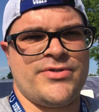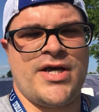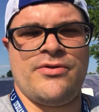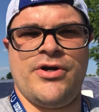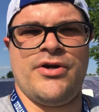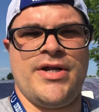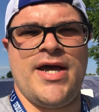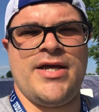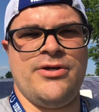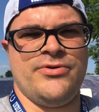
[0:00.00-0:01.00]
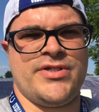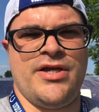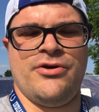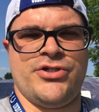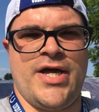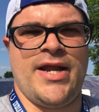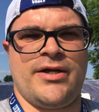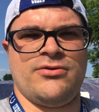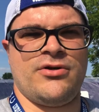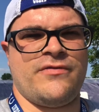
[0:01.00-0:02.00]
was out there today. He was
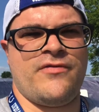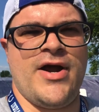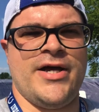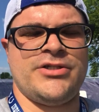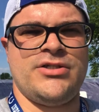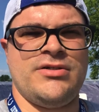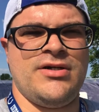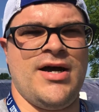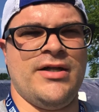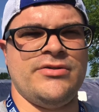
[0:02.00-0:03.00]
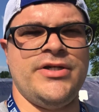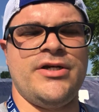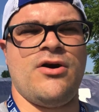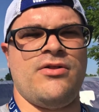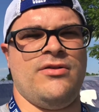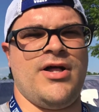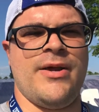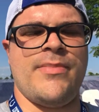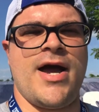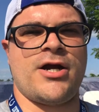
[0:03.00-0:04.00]
energetic, looked fresh, leading all the
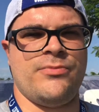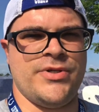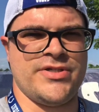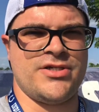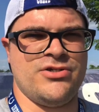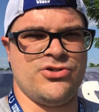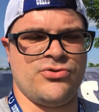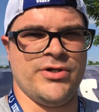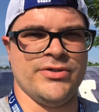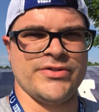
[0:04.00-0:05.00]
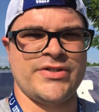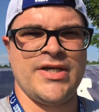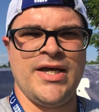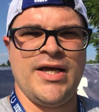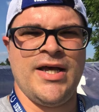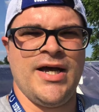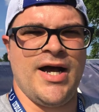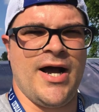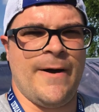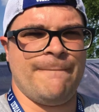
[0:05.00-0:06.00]
linebacker position drills.
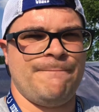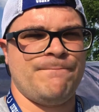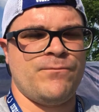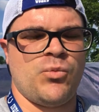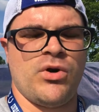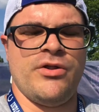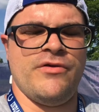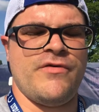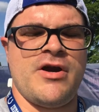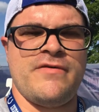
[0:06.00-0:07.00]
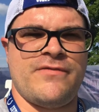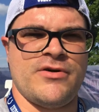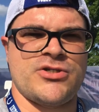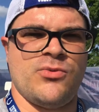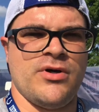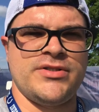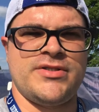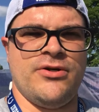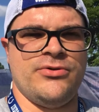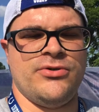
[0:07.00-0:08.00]
One of the very first ones,
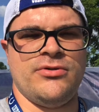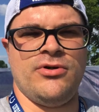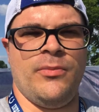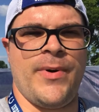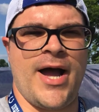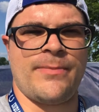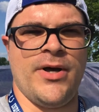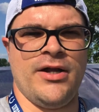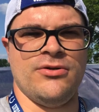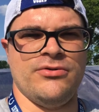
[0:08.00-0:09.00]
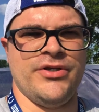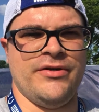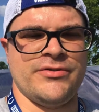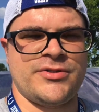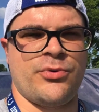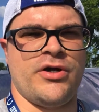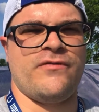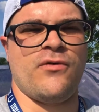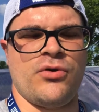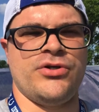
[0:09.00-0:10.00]
they were doing a little back pedal and then spring
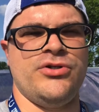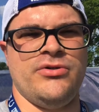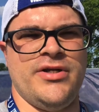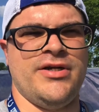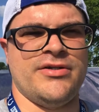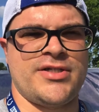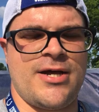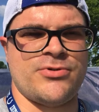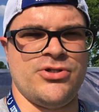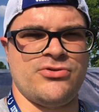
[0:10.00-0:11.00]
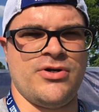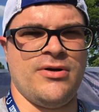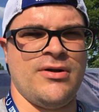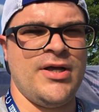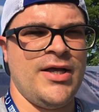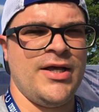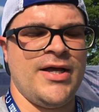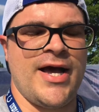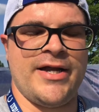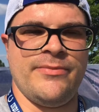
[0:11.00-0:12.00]
forward to do an interception drill.
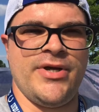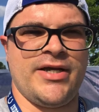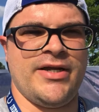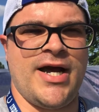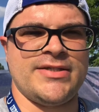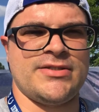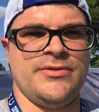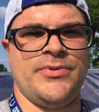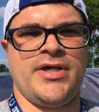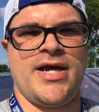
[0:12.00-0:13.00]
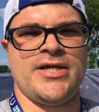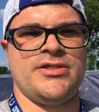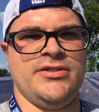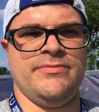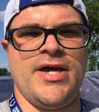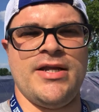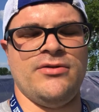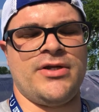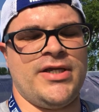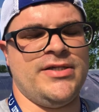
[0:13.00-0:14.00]
Had to make a nice leaping catch, and he made it
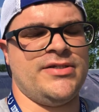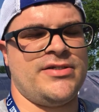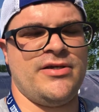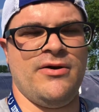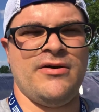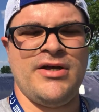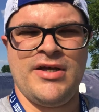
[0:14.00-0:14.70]
look easy. So